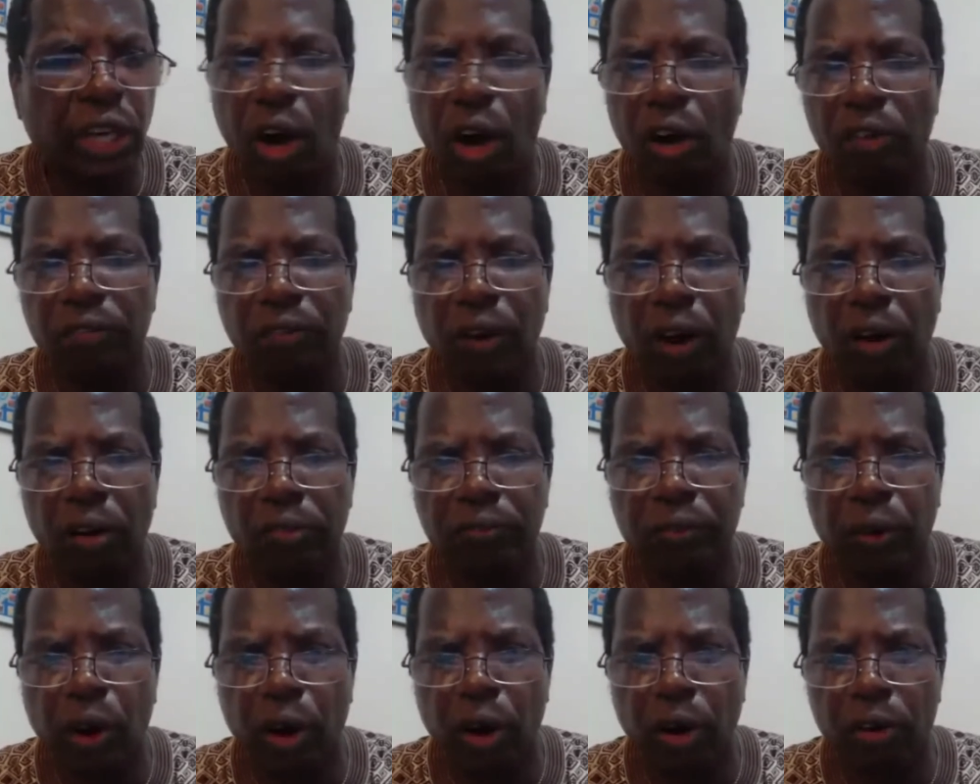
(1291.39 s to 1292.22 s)

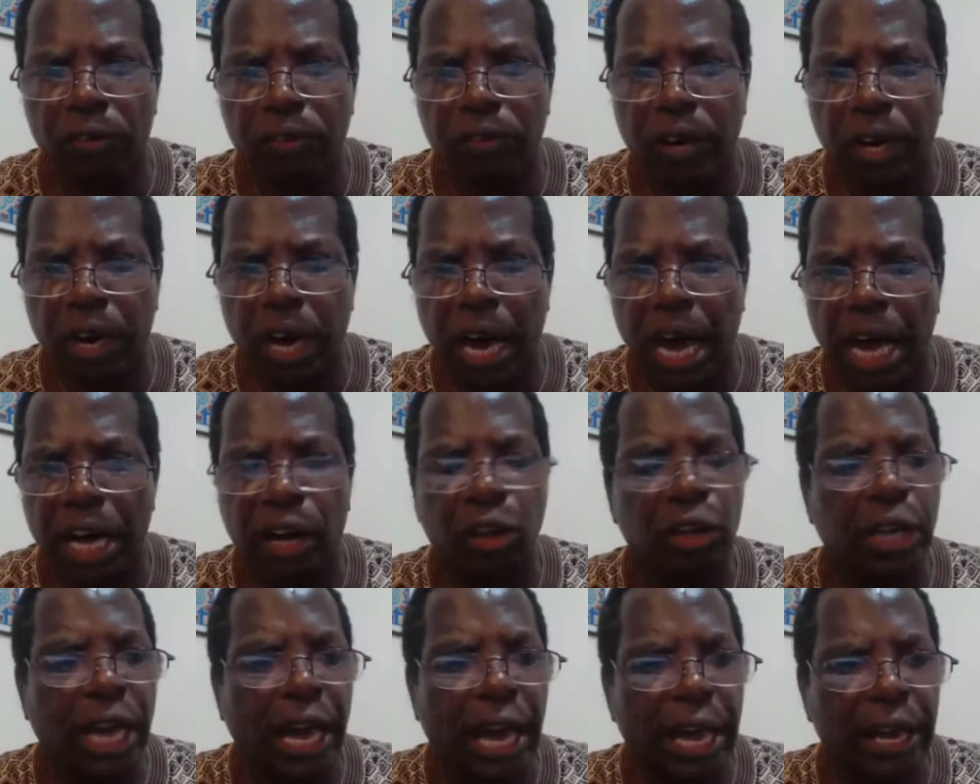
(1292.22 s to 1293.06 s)

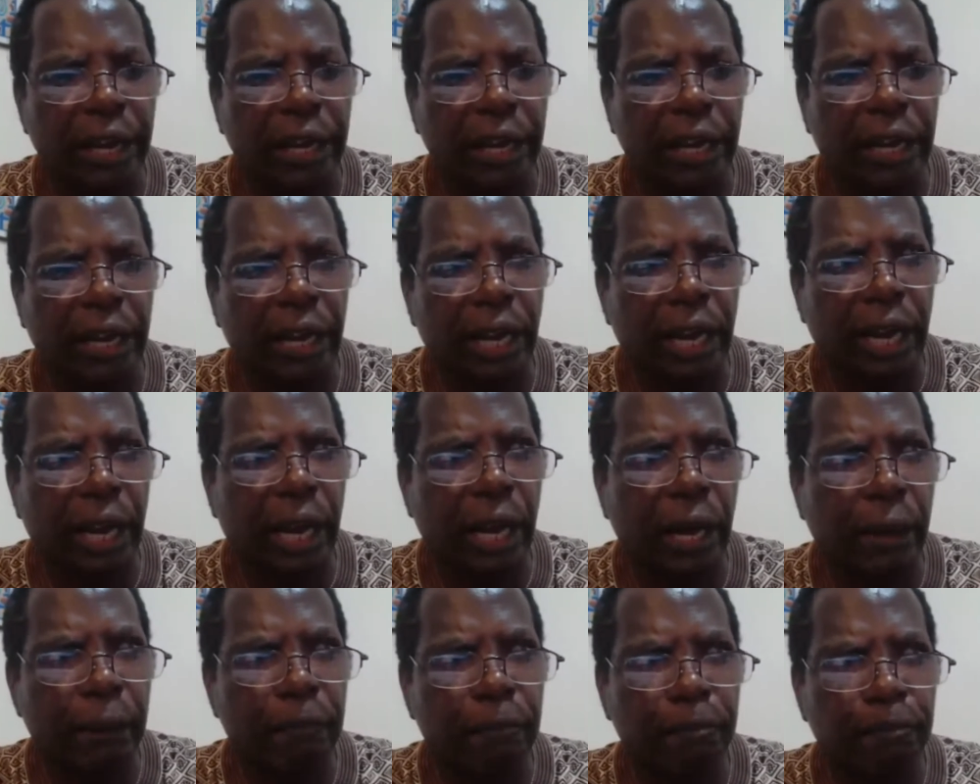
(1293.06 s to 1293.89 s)

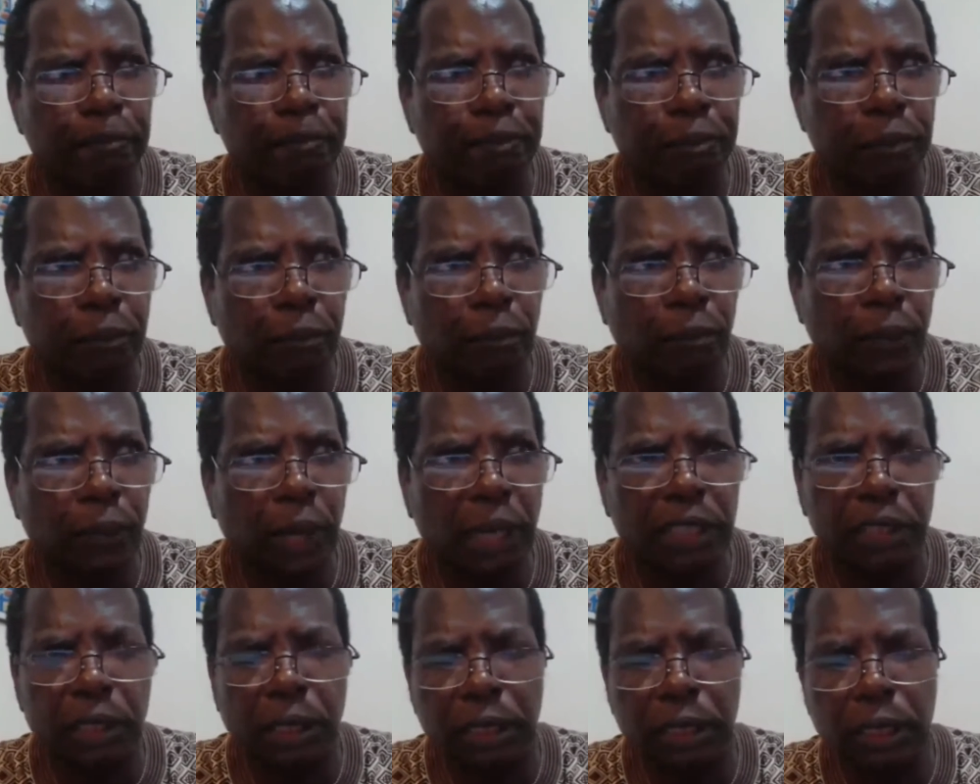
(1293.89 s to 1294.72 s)

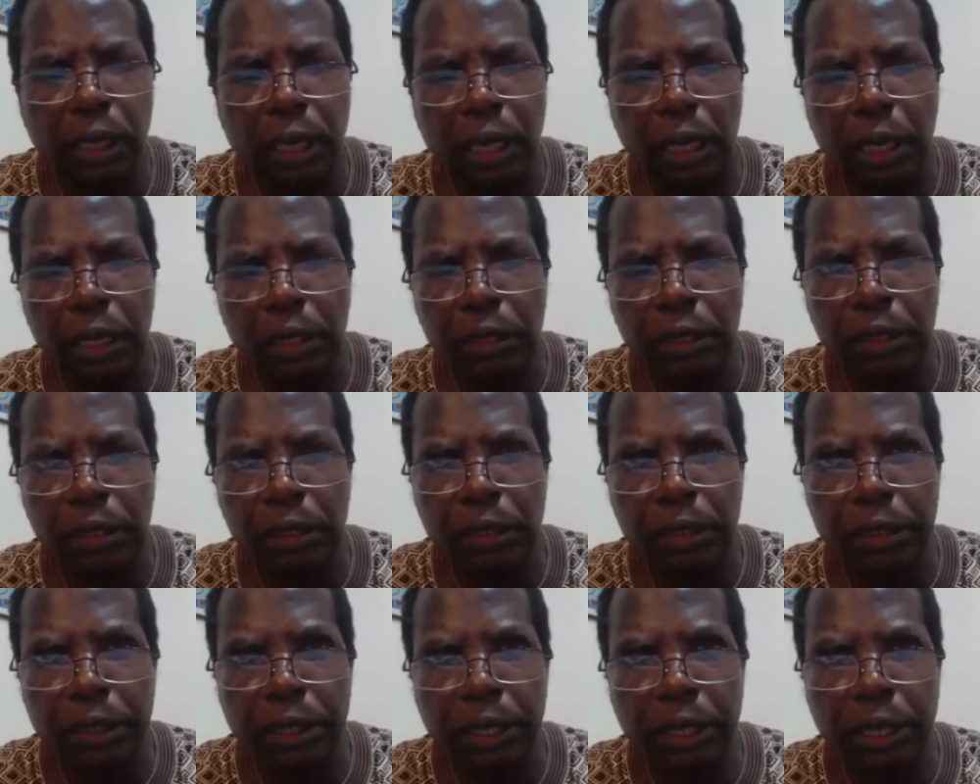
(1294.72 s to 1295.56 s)

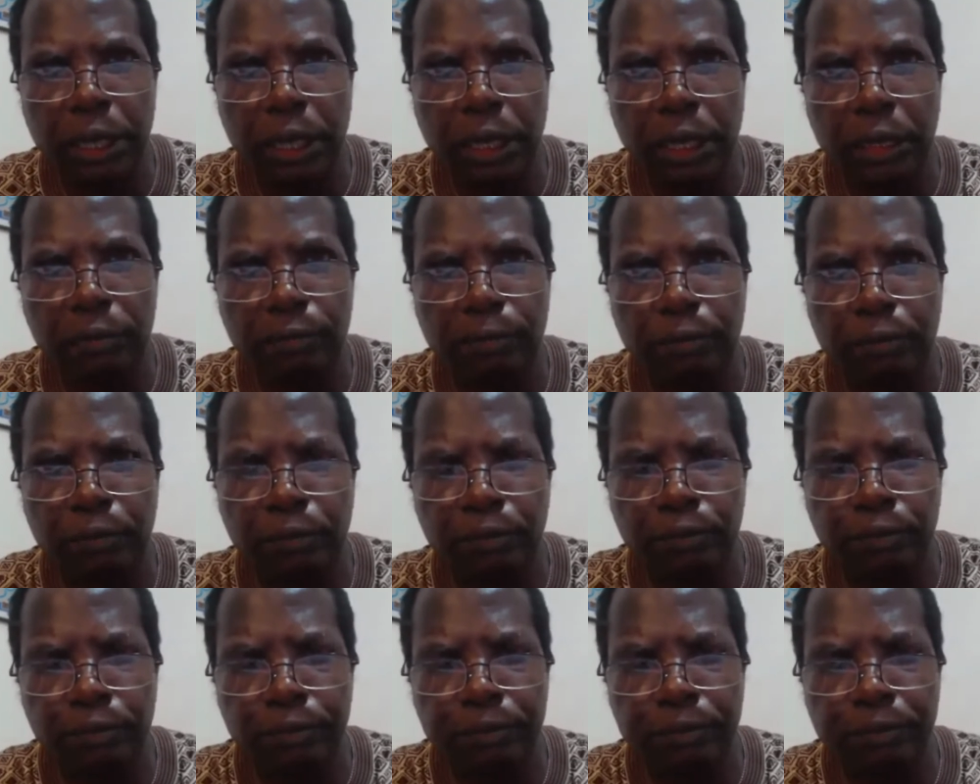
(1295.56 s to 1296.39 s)

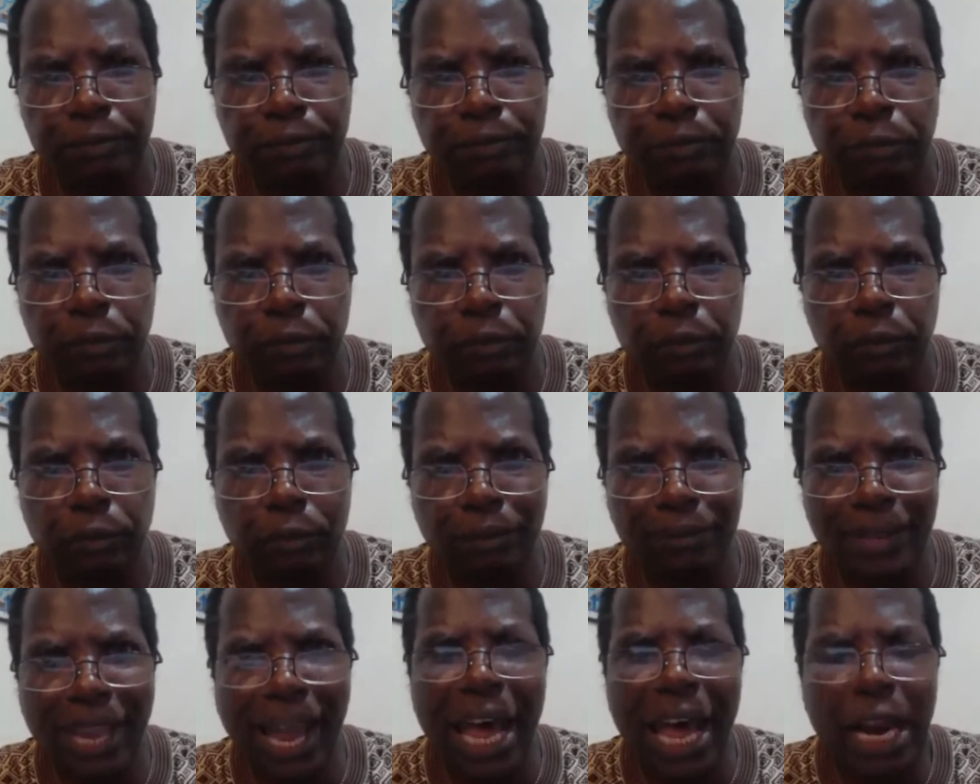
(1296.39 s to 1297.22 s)

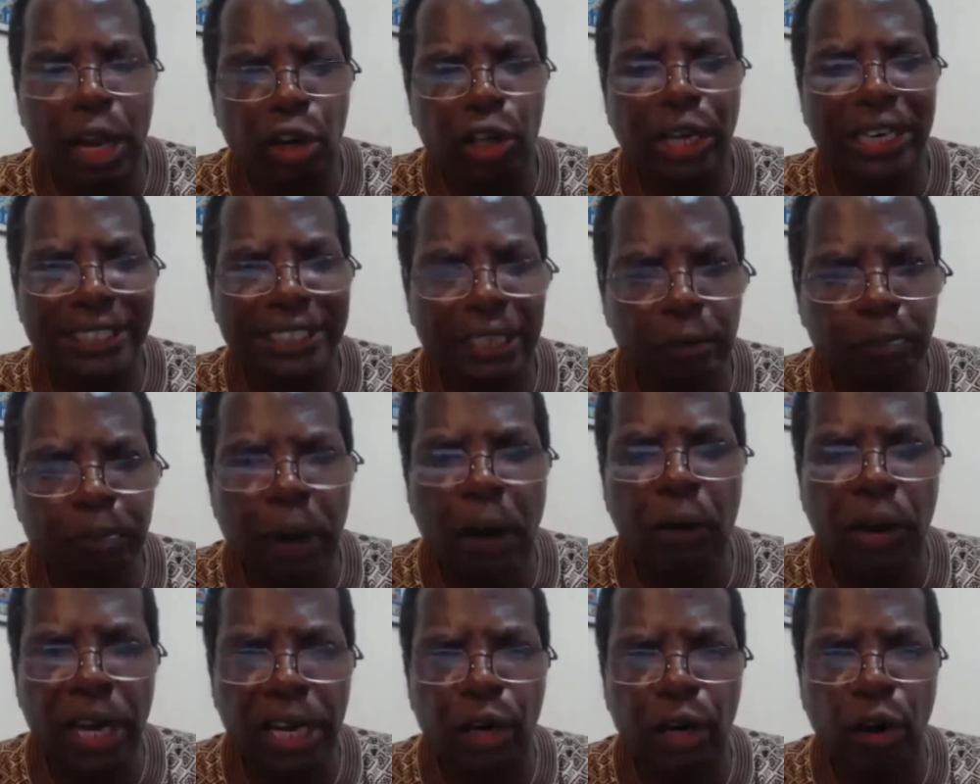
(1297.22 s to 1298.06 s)
allocating
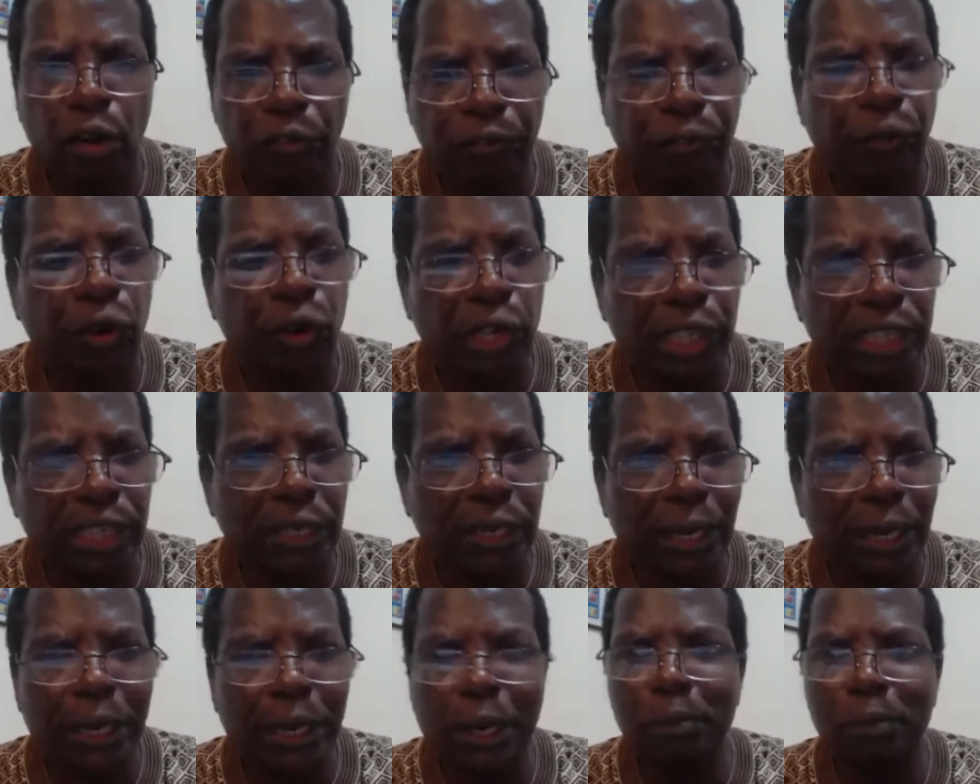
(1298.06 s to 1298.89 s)
power and
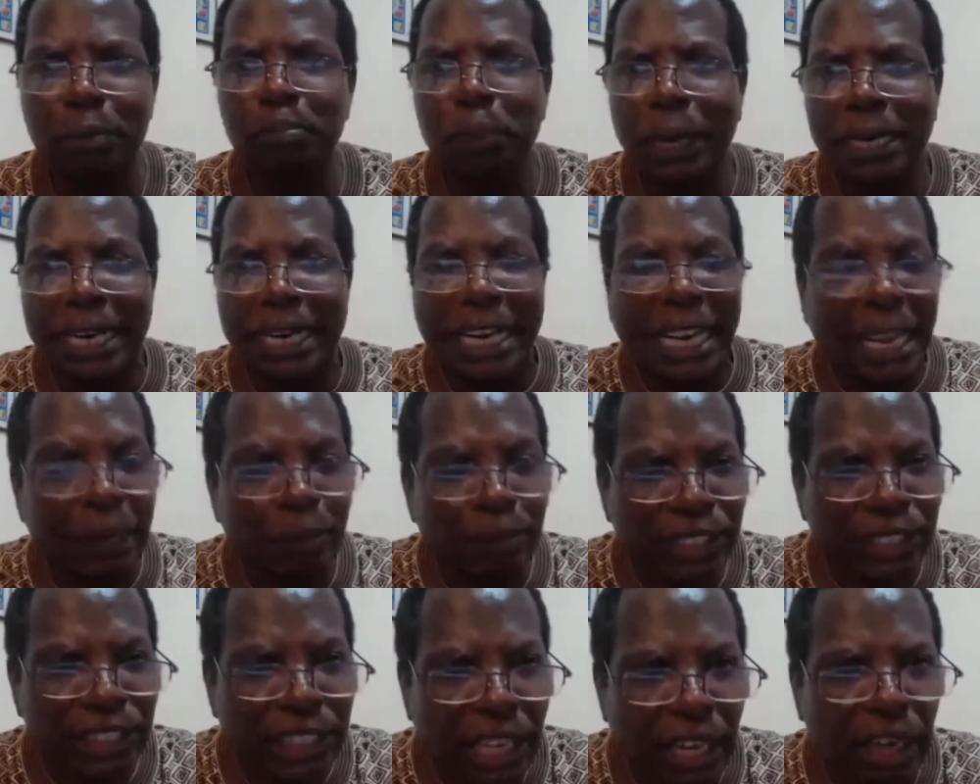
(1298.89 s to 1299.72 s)
authority, but
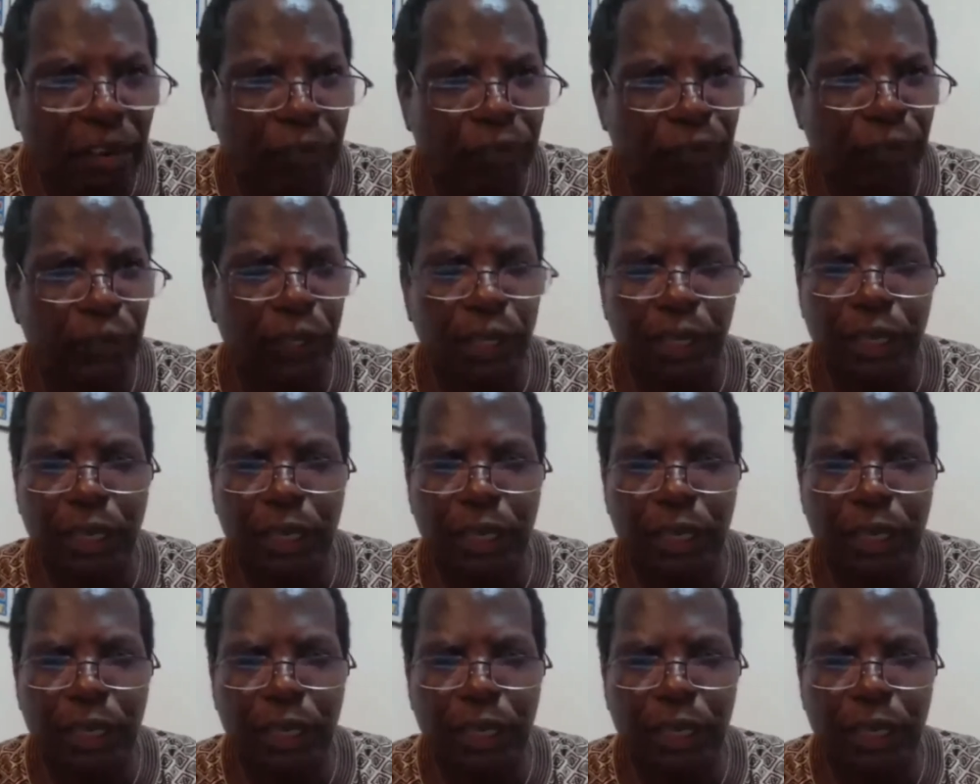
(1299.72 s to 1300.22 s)
himself,